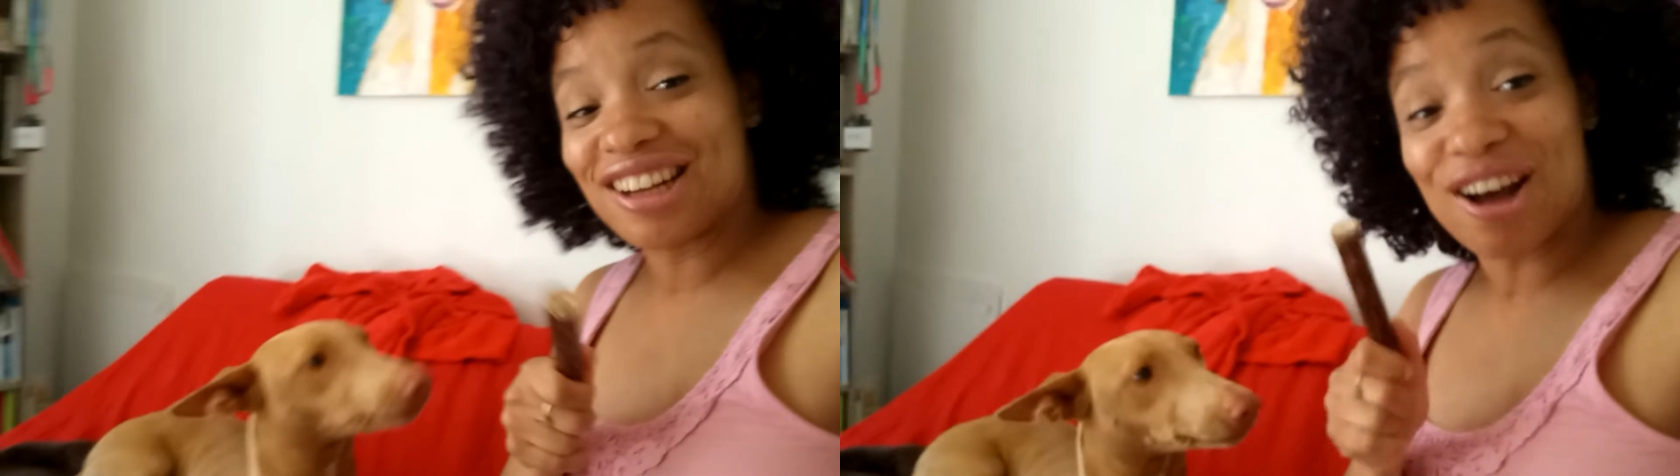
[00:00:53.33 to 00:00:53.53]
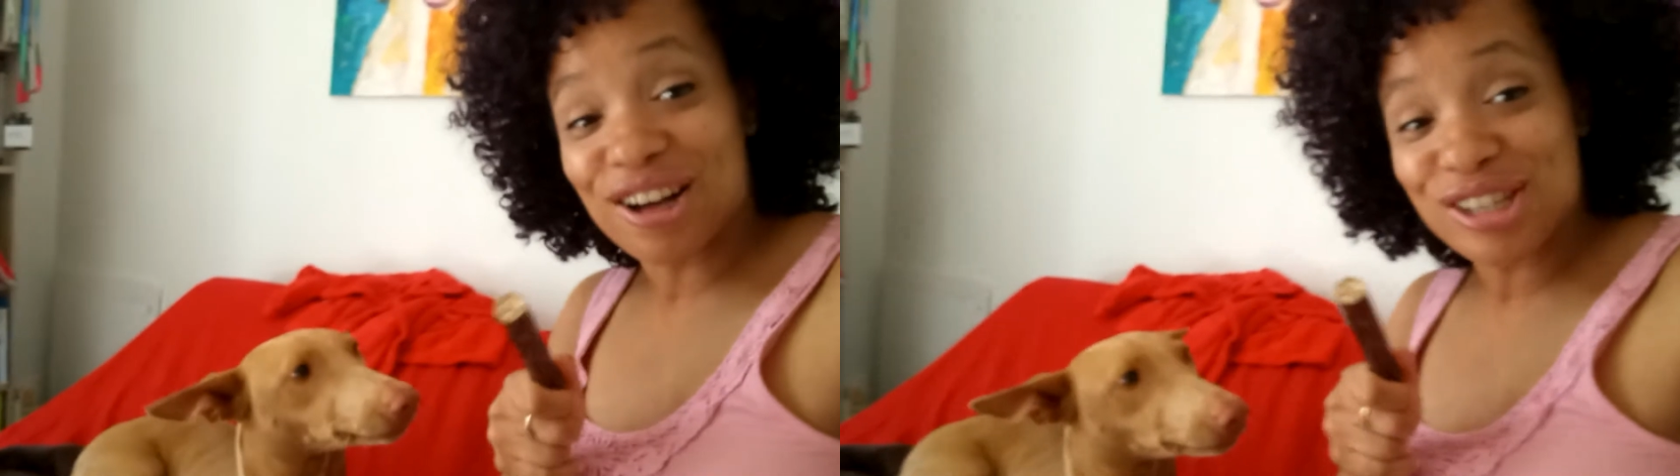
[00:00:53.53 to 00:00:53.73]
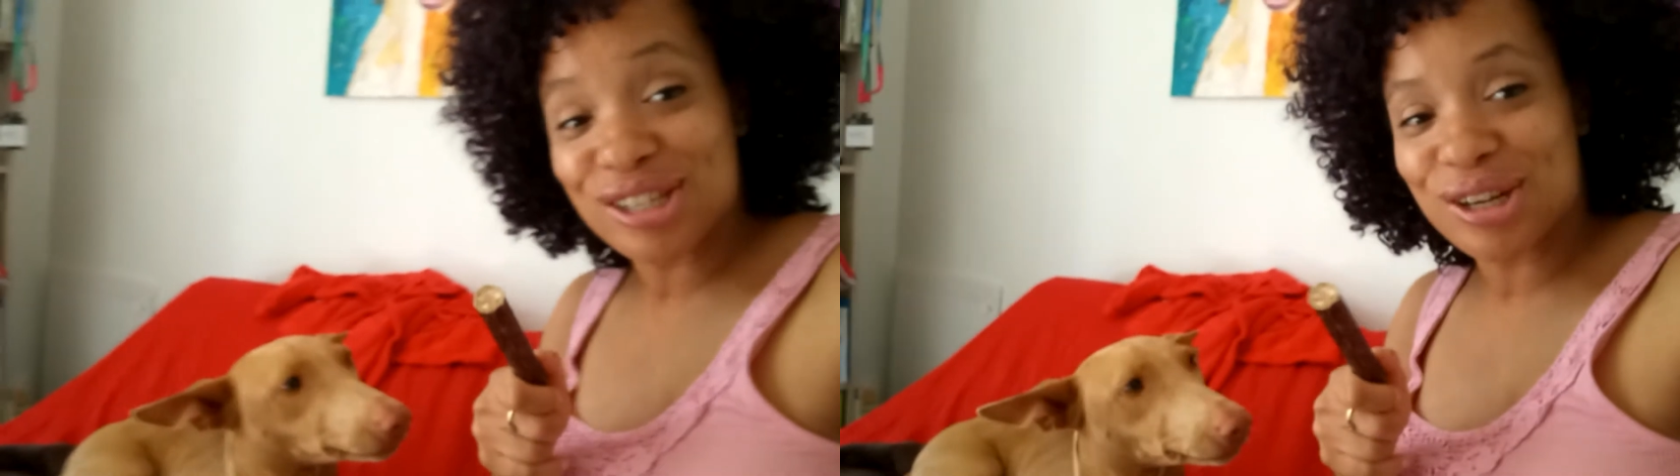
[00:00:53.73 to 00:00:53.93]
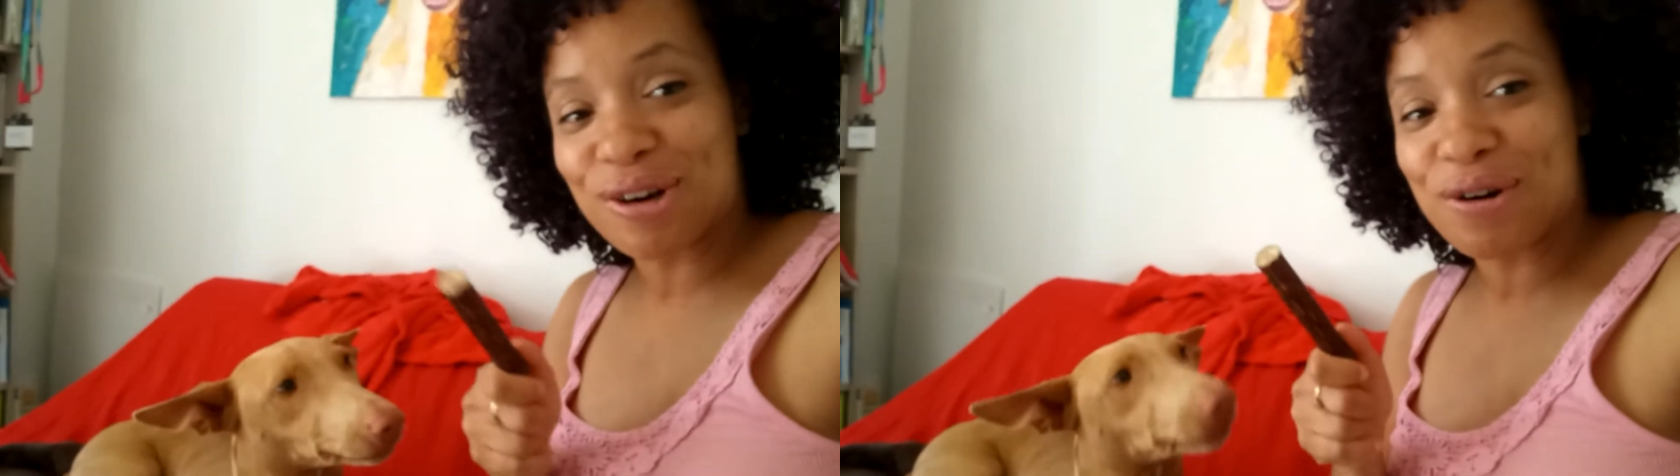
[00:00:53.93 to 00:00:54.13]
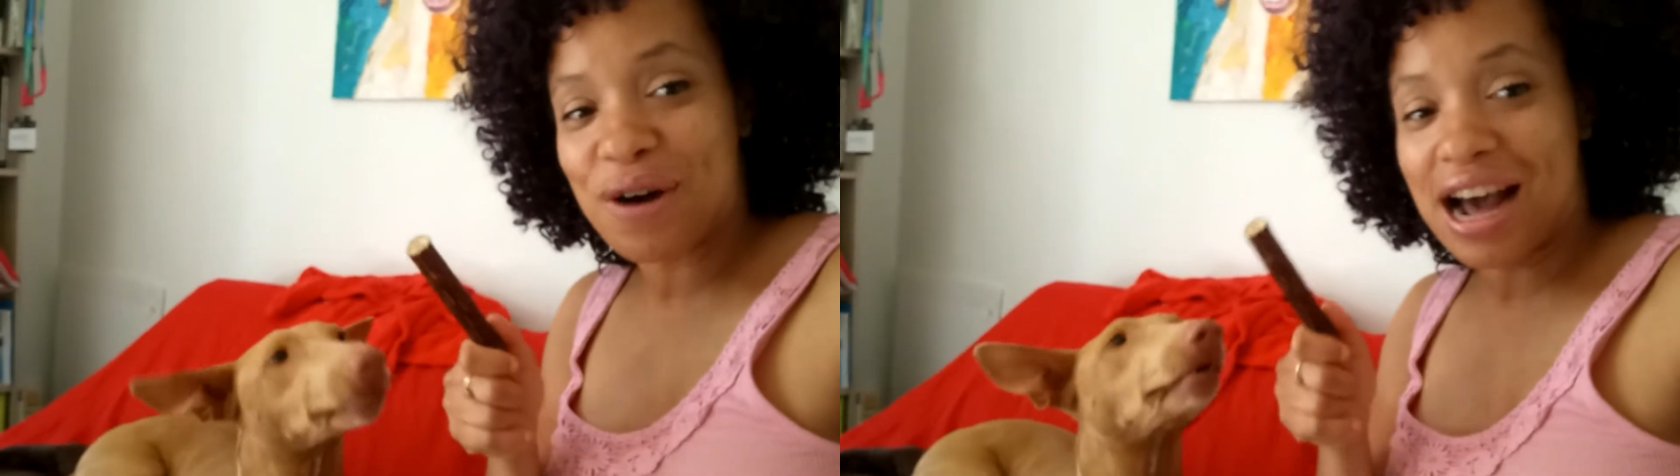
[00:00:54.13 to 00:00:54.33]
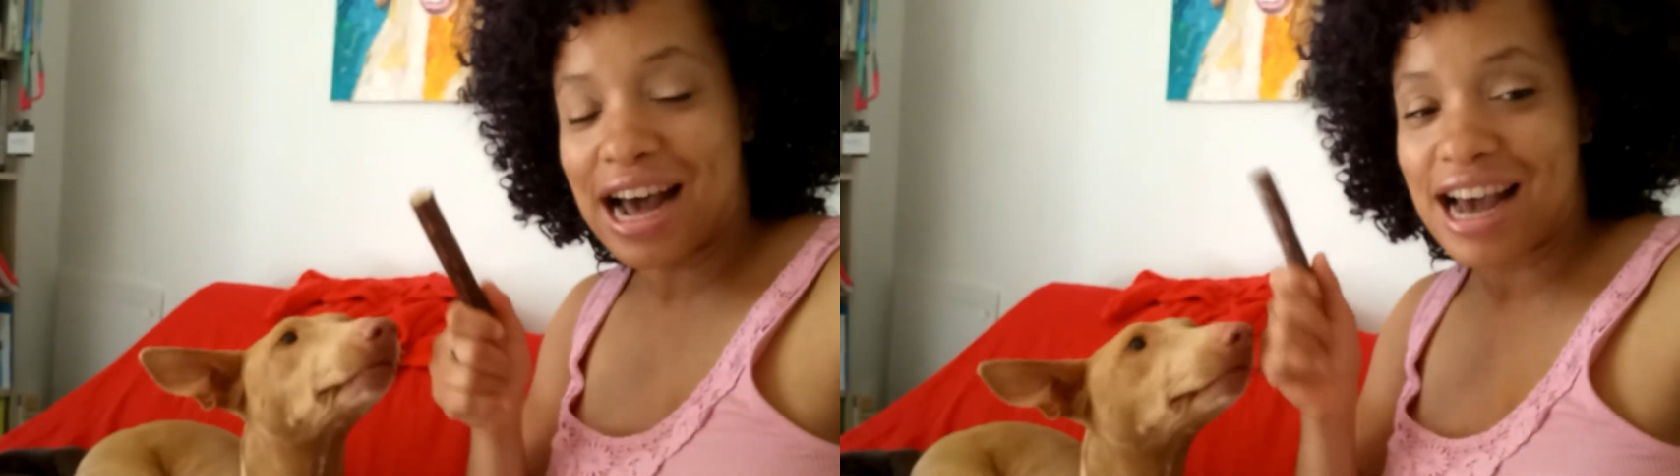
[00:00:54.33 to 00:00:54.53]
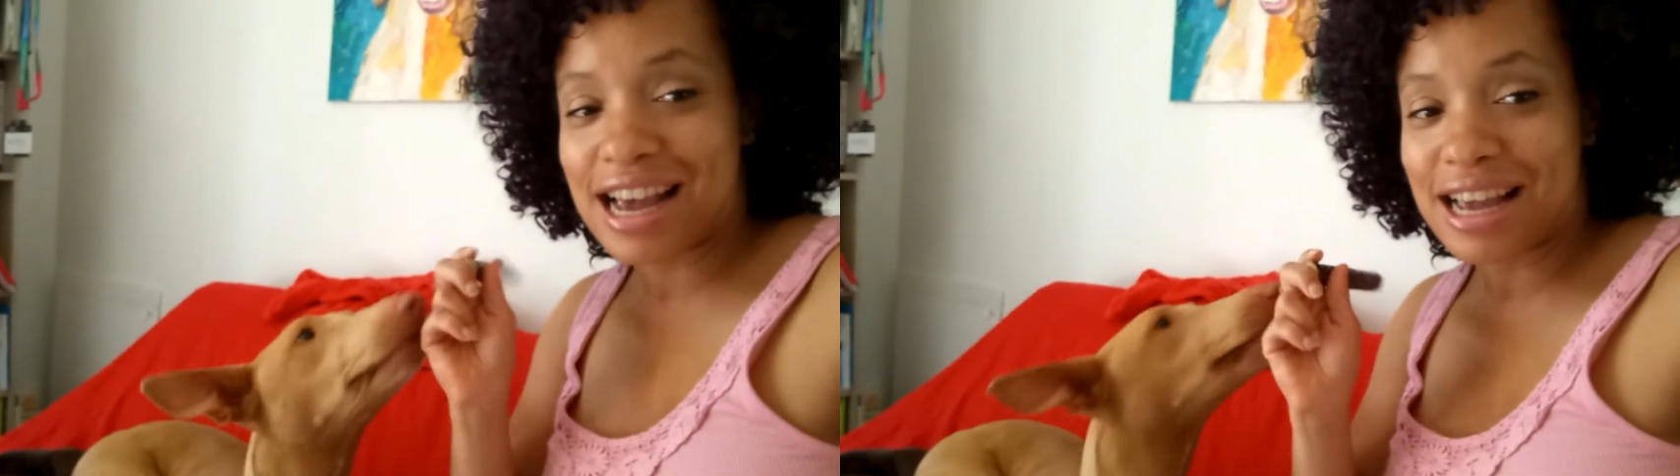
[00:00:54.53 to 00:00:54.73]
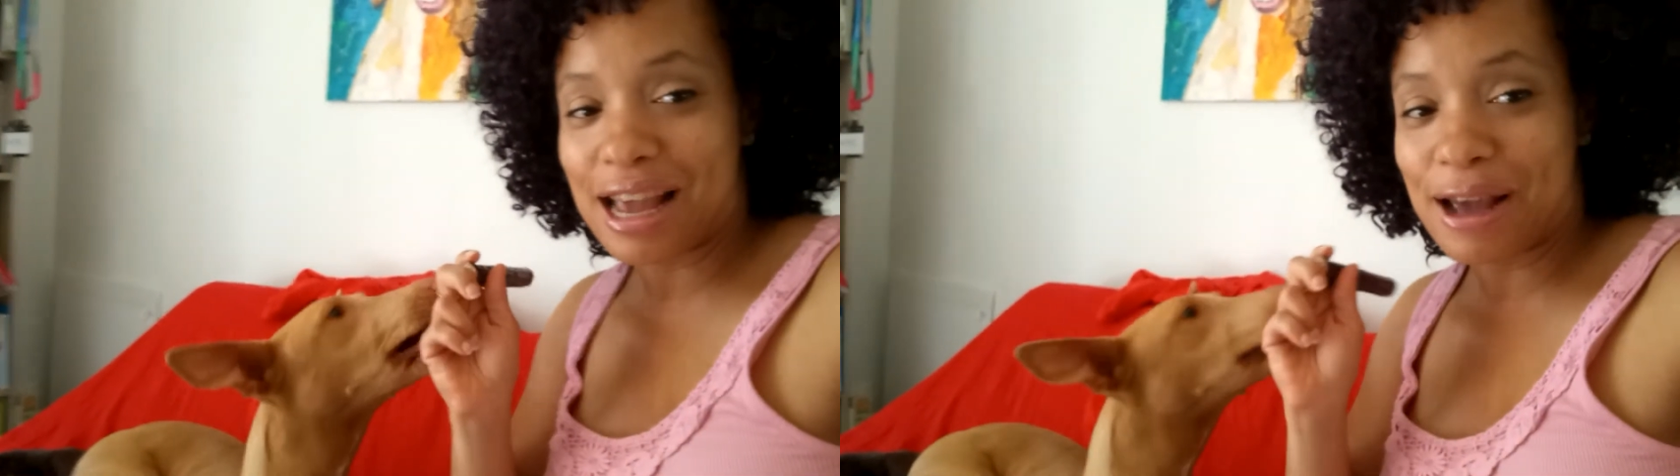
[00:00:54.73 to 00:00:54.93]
also, I